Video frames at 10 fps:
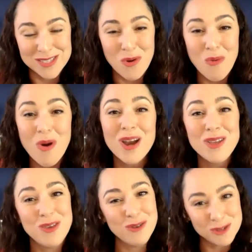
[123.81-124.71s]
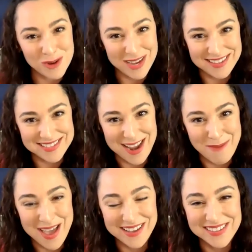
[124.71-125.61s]
So what are you drinking today,
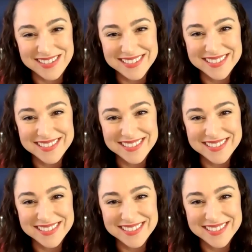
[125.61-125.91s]
Michael?